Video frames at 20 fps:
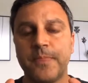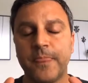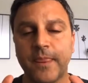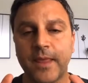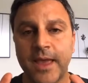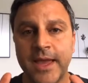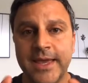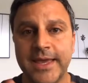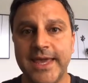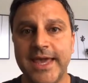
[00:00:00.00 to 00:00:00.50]

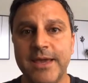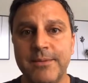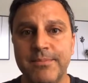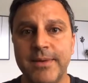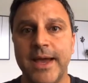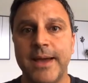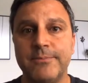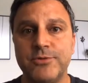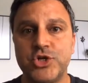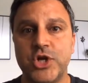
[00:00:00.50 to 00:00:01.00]
a heat
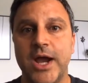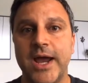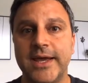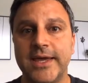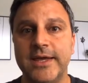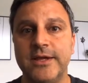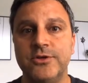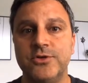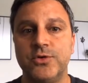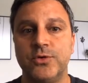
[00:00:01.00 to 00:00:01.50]
map
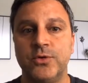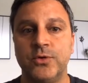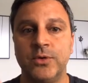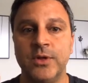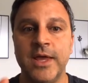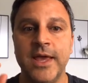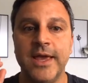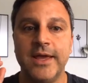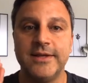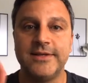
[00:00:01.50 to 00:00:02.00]
tracking tool
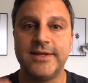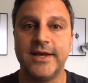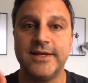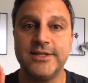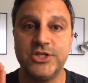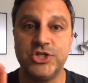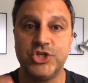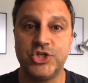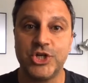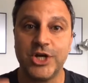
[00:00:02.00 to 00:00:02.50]

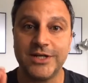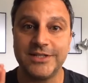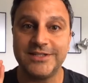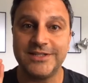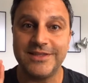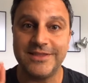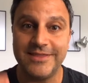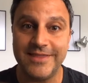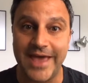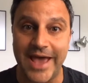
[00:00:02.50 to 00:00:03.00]
does
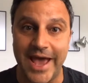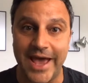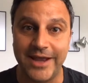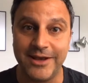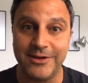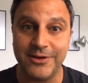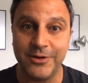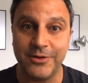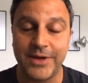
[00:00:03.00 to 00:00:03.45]
just that.